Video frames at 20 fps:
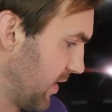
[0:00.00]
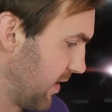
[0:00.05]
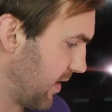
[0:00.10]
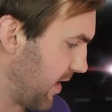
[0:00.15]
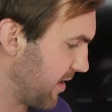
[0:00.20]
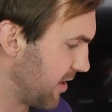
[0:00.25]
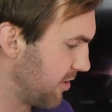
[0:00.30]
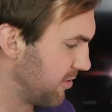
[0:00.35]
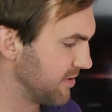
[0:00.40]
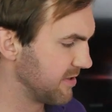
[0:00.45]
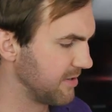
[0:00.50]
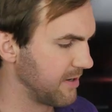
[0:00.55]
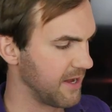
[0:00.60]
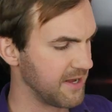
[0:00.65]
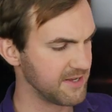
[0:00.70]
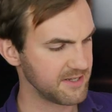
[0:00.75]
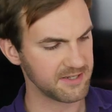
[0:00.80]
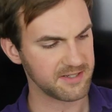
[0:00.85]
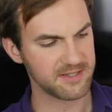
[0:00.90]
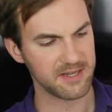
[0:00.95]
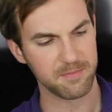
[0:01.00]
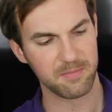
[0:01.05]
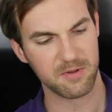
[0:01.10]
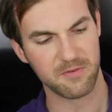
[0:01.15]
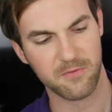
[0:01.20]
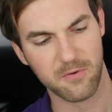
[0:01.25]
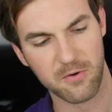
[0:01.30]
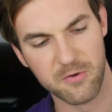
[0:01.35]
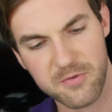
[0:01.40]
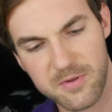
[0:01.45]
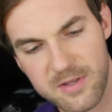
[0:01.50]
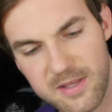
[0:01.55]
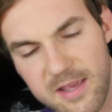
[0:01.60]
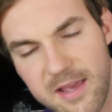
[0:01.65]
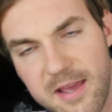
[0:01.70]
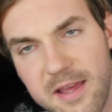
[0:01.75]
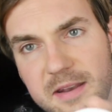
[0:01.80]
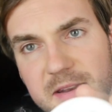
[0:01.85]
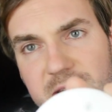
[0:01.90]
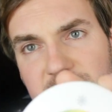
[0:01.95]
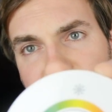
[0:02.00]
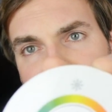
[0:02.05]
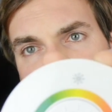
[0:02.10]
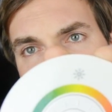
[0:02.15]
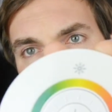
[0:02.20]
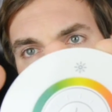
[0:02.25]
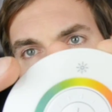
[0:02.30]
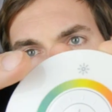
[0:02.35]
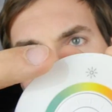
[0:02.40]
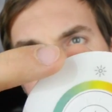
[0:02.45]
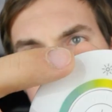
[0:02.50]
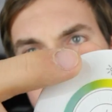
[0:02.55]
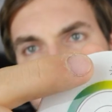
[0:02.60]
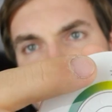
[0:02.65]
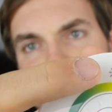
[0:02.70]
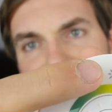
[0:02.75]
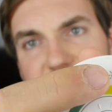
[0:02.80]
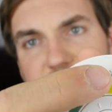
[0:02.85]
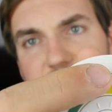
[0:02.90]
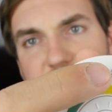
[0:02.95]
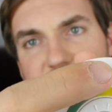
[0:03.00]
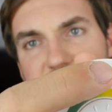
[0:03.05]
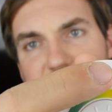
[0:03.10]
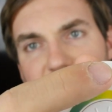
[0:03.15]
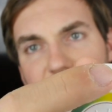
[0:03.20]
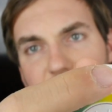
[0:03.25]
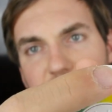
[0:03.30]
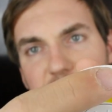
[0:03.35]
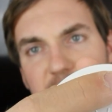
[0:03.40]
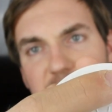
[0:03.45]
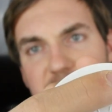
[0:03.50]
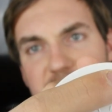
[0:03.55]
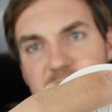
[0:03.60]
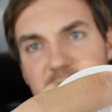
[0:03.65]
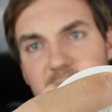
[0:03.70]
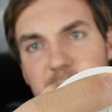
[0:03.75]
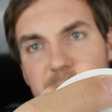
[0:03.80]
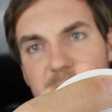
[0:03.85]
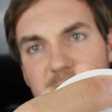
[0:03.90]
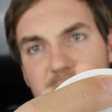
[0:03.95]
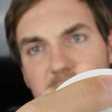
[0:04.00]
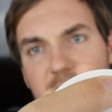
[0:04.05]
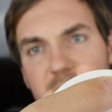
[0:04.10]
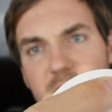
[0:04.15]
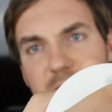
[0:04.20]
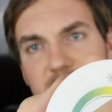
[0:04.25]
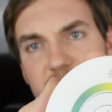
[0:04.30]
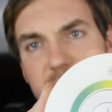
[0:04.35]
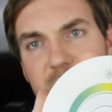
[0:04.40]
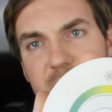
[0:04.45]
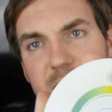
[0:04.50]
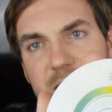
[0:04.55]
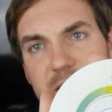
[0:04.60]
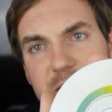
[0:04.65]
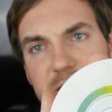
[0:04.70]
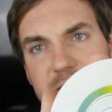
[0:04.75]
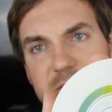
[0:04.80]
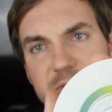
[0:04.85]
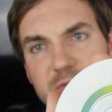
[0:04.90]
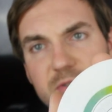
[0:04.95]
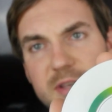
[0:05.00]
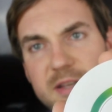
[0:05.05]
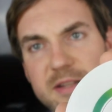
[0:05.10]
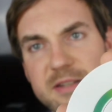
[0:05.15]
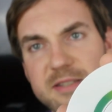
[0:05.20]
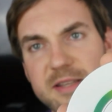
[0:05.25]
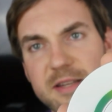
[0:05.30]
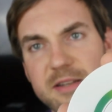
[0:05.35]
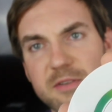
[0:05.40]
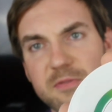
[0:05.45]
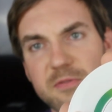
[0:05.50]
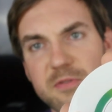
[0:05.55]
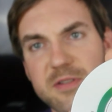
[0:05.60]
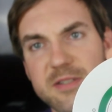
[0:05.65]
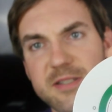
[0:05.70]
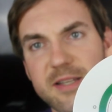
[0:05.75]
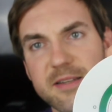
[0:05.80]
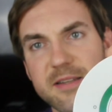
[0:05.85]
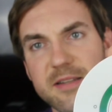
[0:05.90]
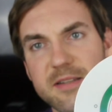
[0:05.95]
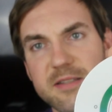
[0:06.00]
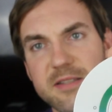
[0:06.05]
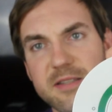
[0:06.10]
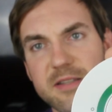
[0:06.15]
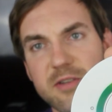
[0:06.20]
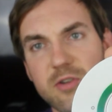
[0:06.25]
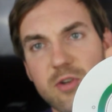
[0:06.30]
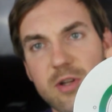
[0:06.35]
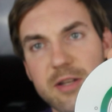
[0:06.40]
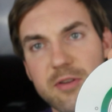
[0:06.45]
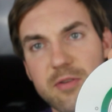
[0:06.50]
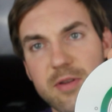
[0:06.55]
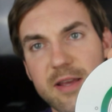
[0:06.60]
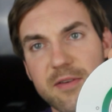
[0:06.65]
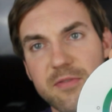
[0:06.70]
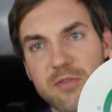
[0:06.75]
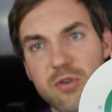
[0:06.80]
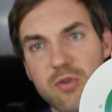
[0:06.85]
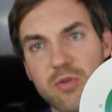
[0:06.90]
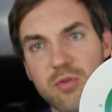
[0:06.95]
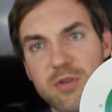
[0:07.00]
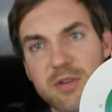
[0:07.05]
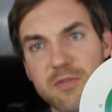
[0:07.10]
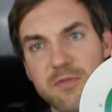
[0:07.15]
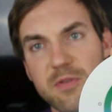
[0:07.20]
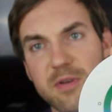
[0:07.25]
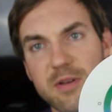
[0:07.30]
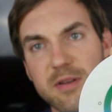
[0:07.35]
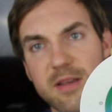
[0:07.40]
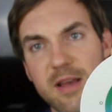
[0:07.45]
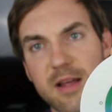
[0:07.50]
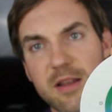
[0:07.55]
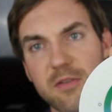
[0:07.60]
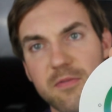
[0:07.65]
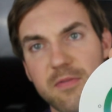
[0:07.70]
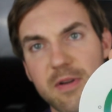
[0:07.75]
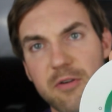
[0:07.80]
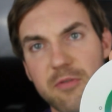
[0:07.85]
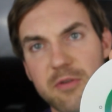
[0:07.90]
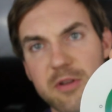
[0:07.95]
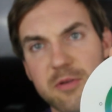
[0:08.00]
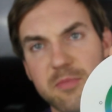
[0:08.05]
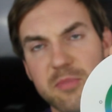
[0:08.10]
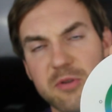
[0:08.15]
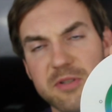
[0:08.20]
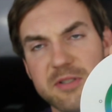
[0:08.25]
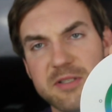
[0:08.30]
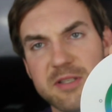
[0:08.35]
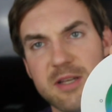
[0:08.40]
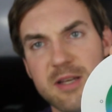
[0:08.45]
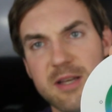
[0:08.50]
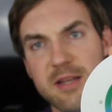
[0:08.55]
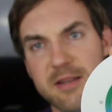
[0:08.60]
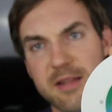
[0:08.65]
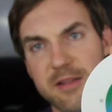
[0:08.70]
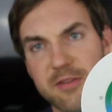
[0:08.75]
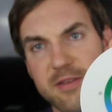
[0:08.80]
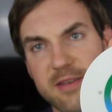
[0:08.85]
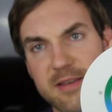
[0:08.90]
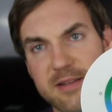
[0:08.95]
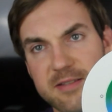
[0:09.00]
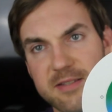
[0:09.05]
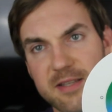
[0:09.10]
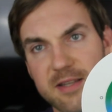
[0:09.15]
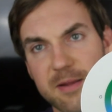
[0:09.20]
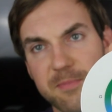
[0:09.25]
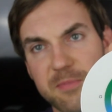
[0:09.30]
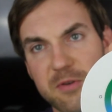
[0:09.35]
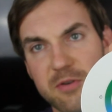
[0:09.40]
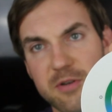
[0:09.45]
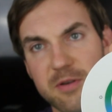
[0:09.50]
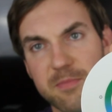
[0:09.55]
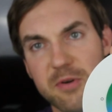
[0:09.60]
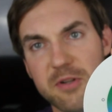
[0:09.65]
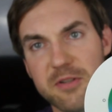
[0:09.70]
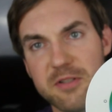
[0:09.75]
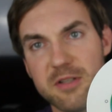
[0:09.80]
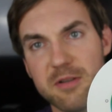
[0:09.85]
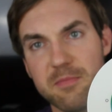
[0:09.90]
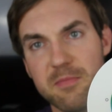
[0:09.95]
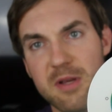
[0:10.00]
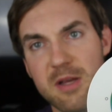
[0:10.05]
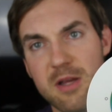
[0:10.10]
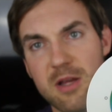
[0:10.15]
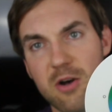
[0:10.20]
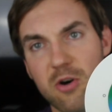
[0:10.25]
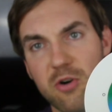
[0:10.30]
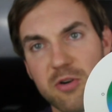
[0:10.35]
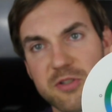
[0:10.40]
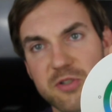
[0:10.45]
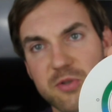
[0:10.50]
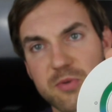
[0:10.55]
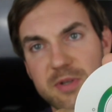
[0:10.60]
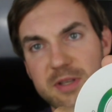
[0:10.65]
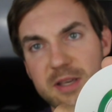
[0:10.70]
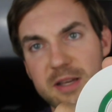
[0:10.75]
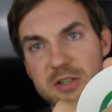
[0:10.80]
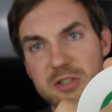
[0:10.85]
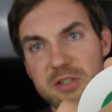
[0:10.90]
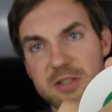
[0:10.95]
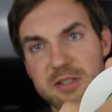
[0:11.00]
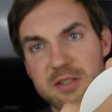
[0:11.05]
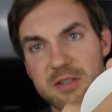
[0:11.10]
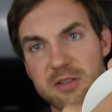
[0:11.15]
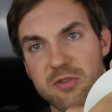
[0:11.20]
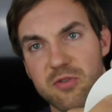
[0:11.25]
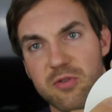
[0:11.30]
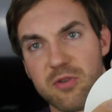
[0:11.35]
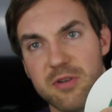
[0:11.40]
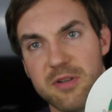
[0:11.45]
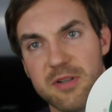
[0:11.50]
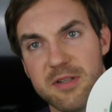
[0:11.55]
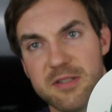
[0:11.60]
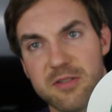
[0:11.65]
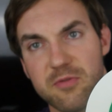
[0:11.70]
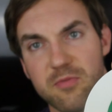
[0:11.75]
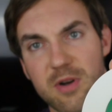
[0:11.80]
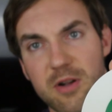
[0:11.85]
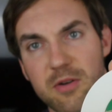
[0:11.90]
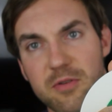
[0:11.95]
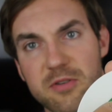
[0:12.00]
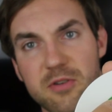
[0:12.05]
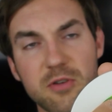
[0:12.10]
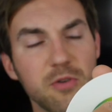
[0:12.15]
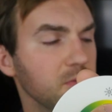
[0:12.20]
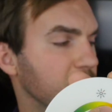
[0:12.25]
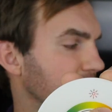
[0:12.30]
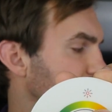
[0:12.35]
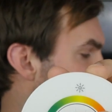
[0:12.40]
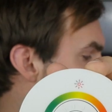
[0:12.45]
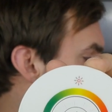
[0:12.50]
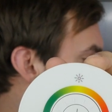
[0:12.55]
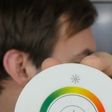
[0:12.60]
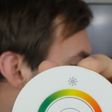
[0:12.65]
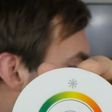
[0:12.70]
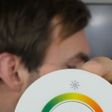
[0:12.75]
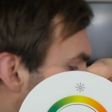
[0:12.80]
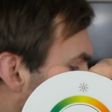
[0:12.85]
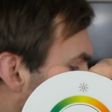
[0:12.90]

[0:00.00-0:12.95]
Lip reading: And now, as I said before, we can dim it up on top here, and you can set different settings here, and you have two different color variables that you can set up here on the bottom. Also, you can just turn this around, going left and